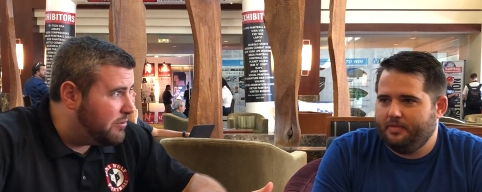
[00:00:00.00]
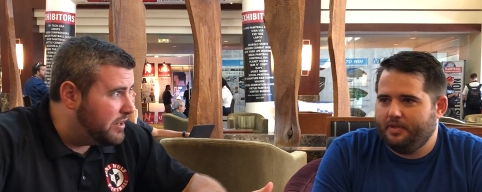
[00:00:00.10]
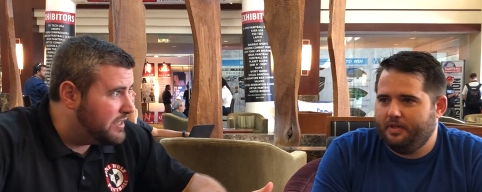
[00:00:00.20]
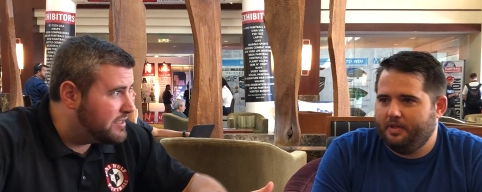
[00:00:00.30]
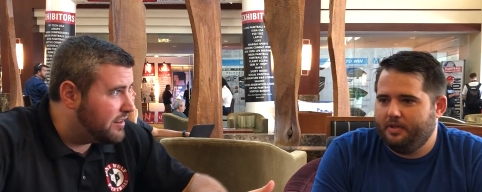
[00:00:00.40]

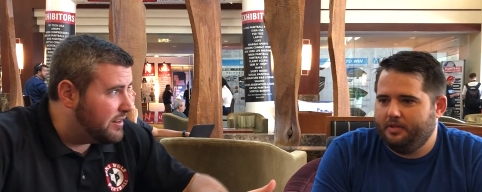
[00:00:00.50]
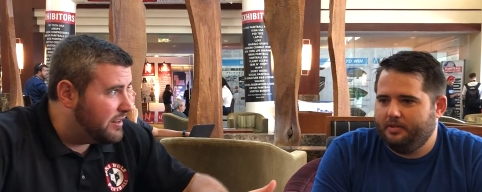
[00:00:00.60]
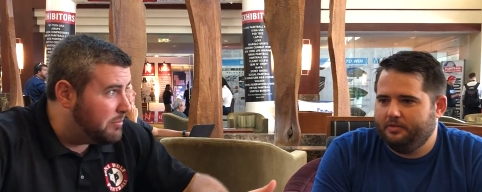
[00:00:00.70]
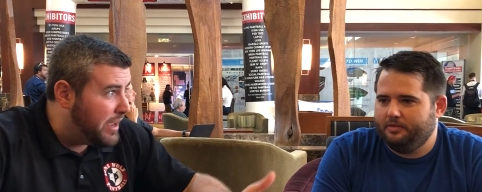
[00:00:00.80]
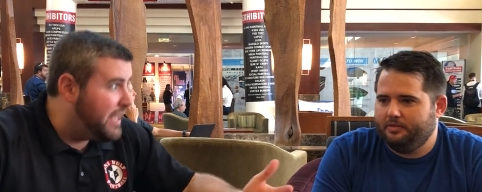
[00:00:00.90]
Speaker 1: when he
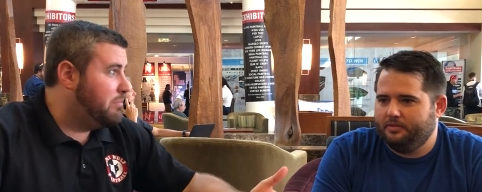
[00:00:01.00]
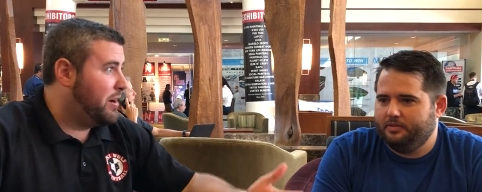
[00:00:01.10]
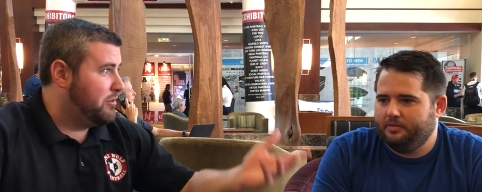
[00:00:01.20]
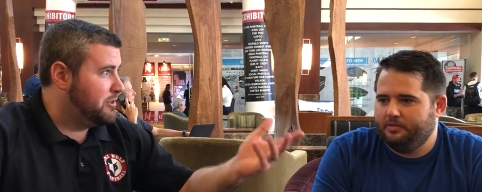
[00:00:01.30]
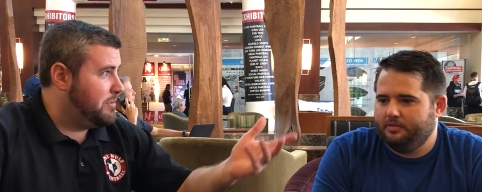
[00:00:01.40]
started it making
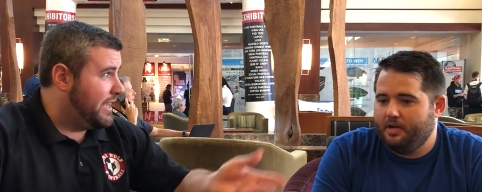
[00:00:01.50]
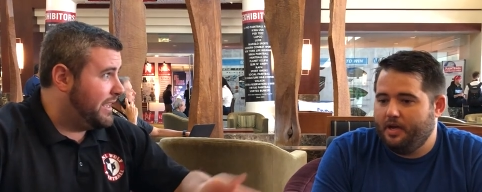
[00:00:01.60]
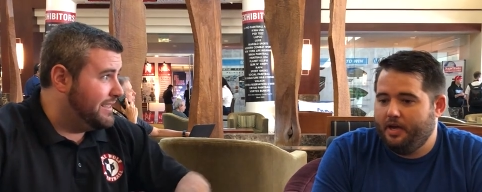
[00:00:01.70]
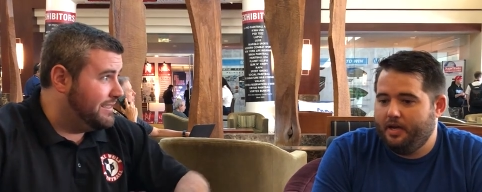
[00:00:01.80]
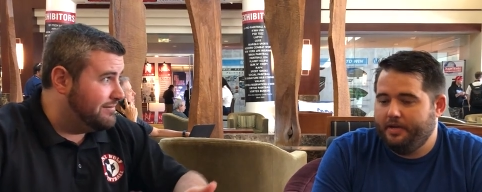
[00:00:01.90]
barrels
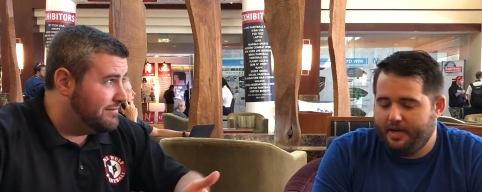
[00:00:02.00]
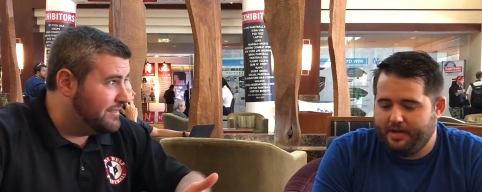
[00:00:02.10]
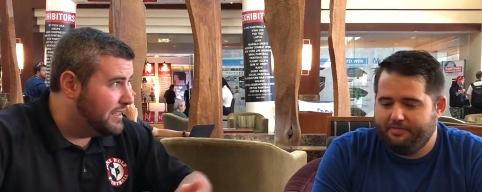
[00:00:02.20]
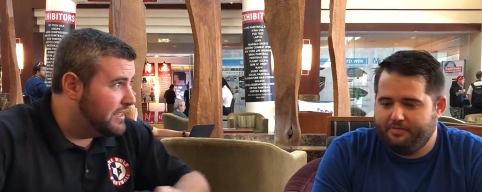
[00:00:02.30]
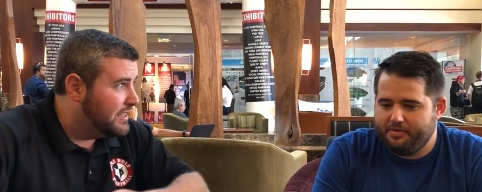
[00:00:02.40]
back in
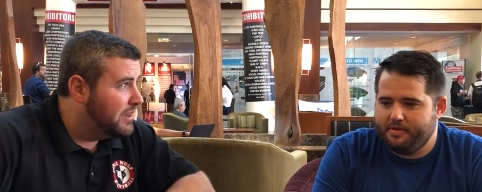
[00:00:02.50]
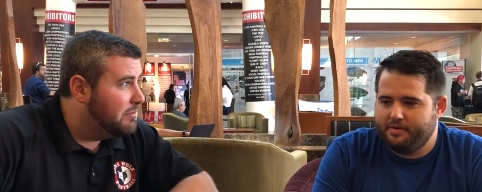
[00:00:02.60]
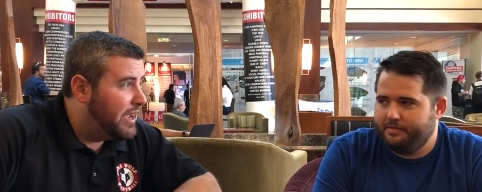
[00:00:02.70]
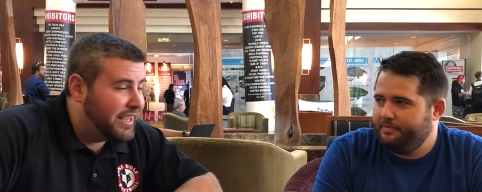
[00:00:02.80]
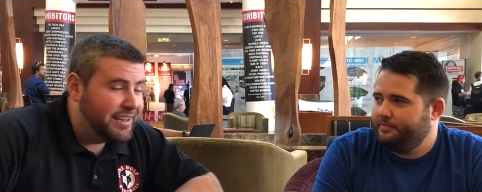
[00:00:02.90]
ninety-four?
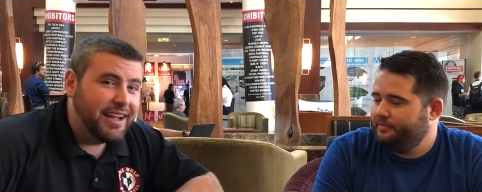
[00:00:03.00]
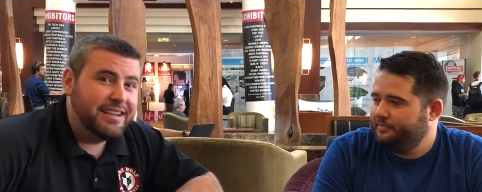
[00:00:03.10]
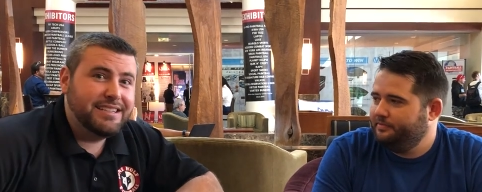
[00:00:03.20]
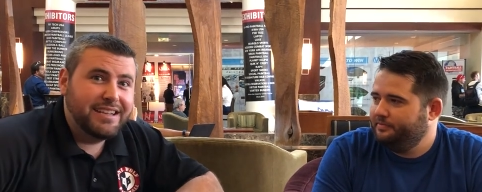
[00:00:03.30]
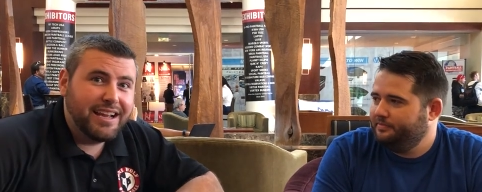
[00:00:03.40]
Uh, back in
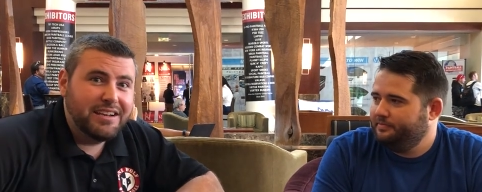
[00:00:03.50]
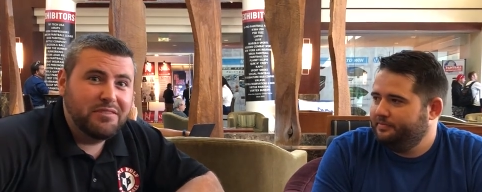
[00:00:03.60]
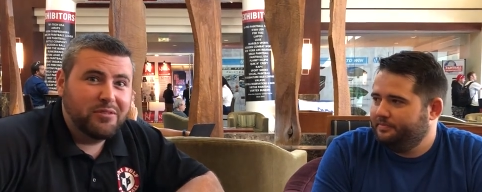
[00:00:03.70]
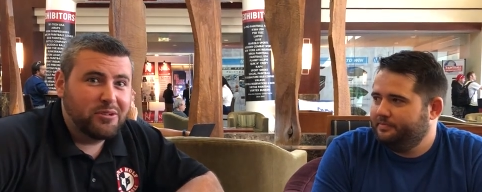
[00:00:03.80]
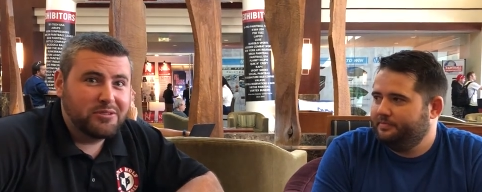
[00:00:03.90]
nineteen
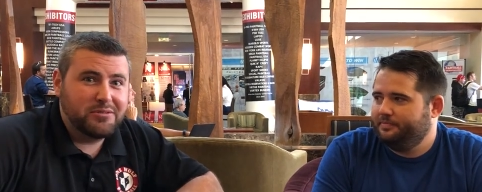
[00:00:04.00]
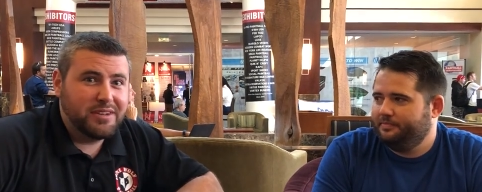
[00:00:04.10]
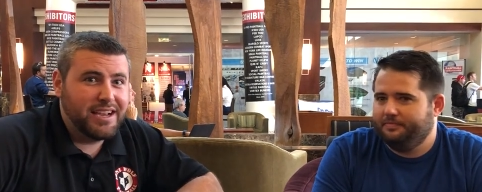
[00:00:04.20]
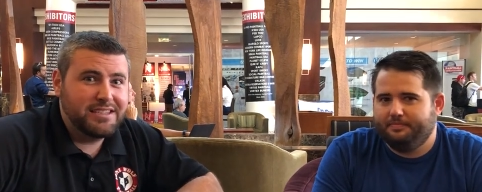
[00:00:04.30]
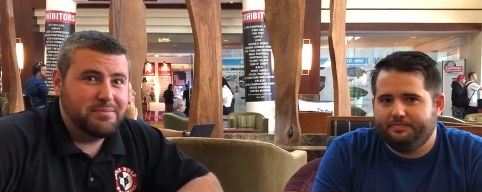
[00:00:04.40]
ninety-four. So
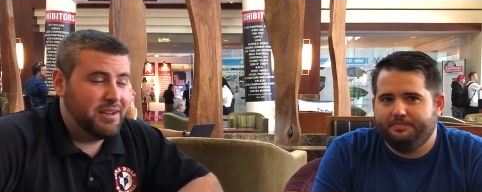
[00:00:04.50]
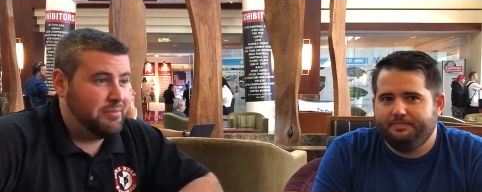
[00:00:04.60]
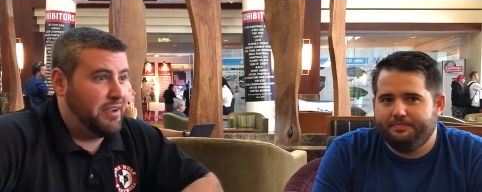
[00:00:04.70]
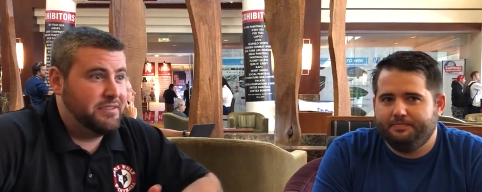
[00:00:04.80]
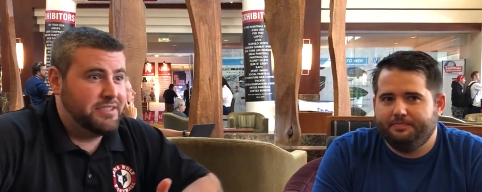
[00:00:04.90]
Dye has
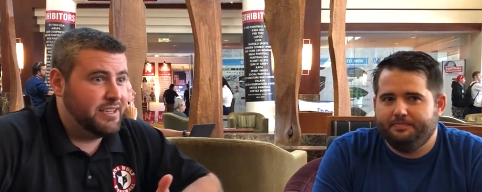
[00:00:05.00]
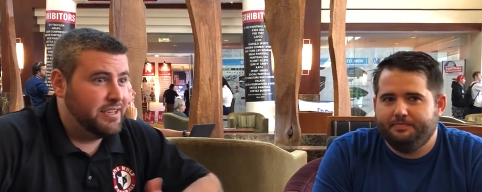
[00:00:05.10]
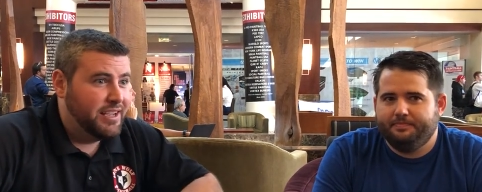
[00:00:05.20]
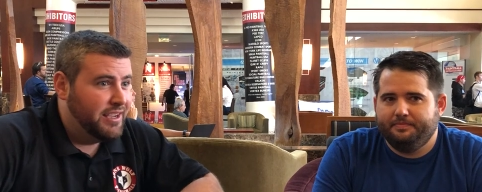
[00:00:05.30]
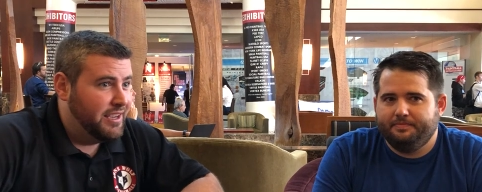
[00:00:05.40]
been
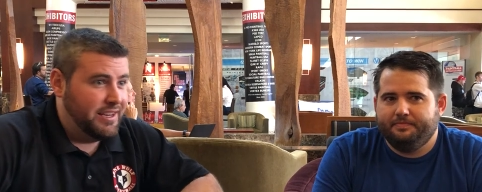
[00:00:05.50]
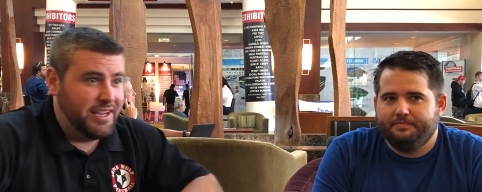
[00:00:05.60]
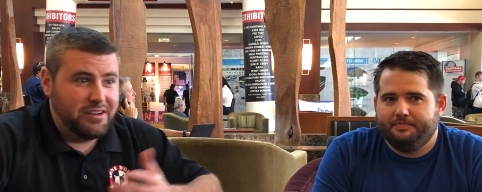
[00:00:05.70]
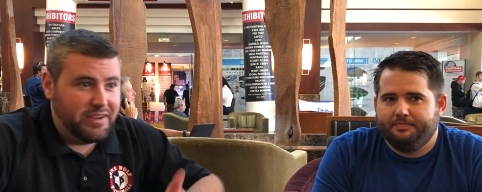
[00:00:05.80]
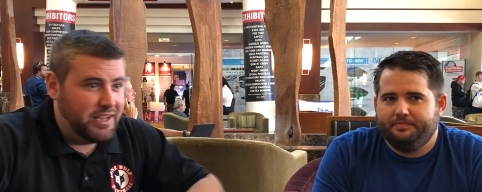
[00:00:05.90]
obviously an,
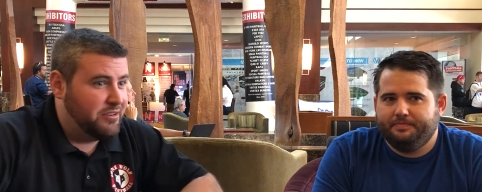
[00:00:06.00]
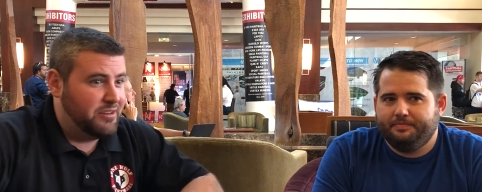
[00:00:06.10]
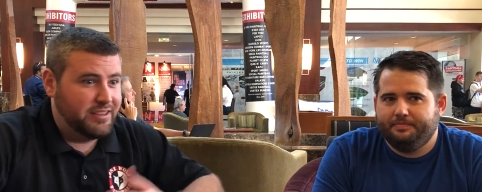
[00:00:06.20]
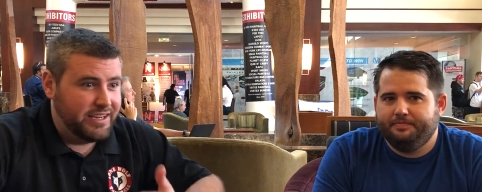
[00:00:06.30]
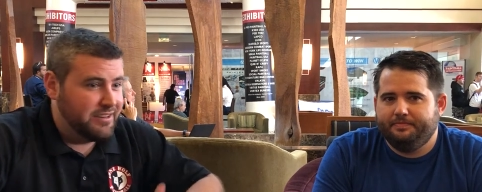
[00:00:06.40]
an
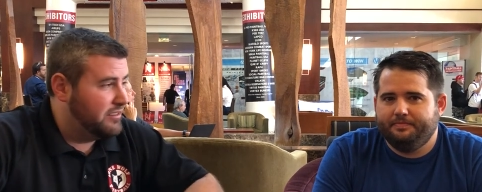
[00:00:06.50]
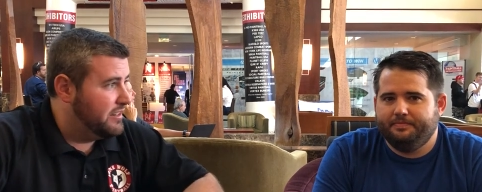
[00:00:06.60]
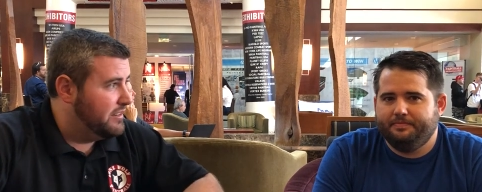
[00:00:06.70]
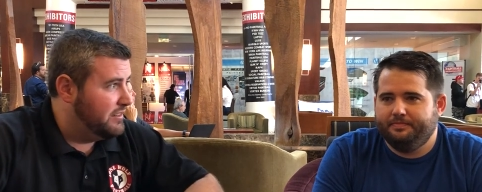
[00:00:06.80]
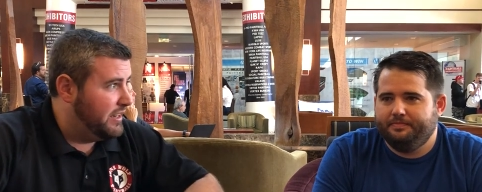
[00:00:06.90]
innovator, a
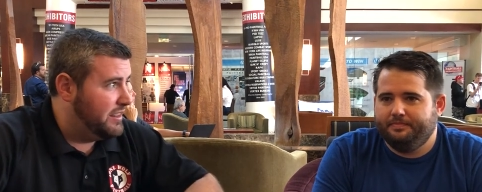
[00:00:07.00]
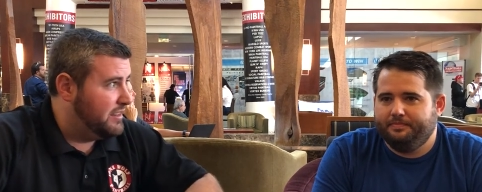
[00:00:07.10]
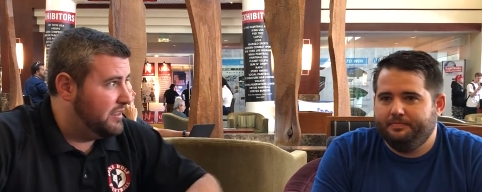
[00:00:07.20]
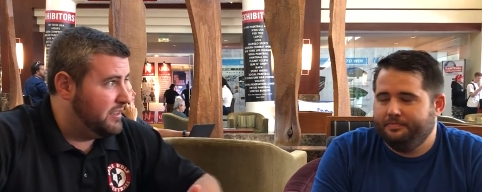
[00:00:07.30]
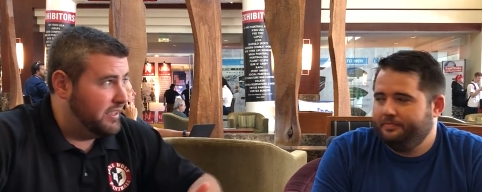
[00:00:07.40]
leader in
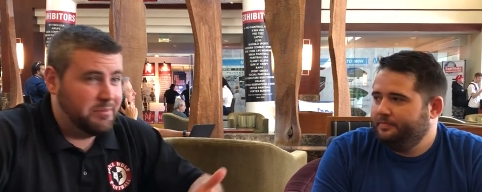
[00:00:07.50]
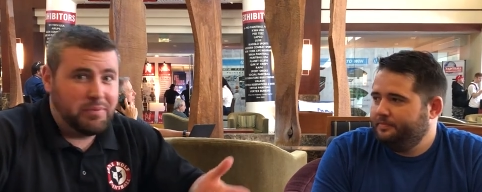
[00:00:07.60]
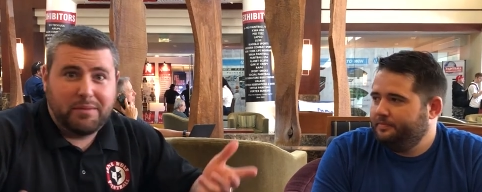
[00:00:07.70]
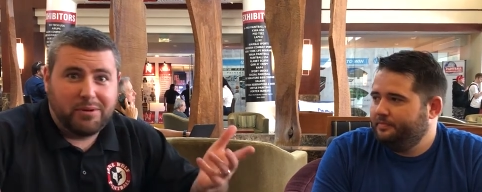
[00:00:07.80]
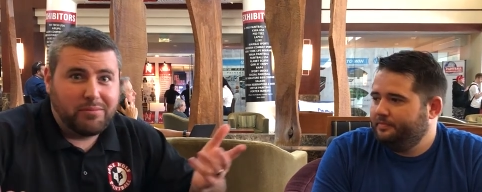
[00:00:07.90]
in the in the
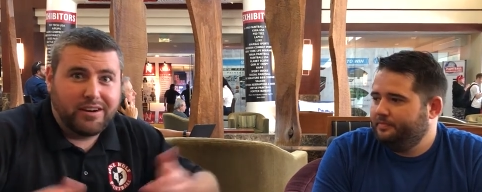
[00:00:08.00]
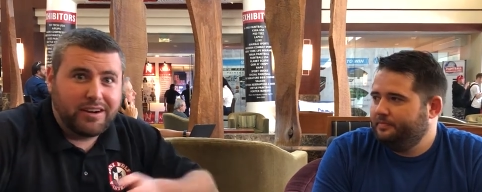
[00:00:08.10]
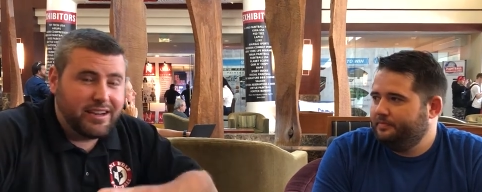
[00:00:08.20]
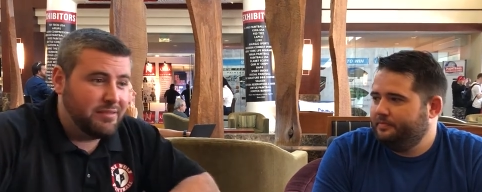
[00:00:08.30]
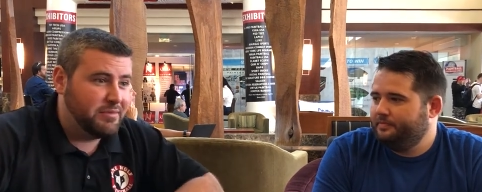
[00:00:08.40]
paintball
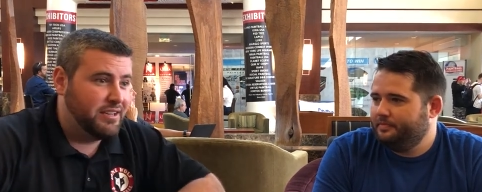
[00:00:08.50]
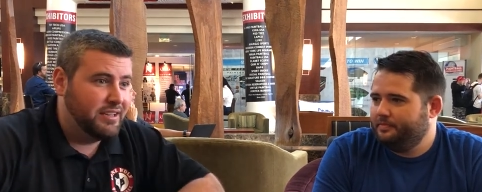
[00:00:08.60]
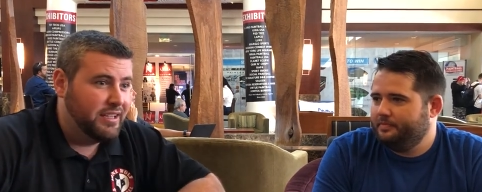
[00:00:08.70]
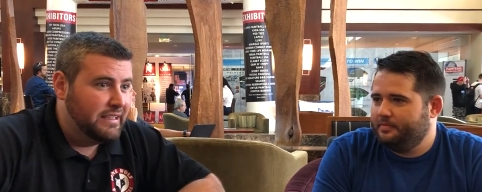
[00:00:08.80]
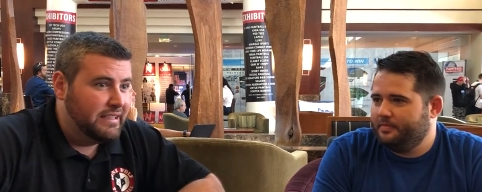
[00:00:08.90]
market. I mean.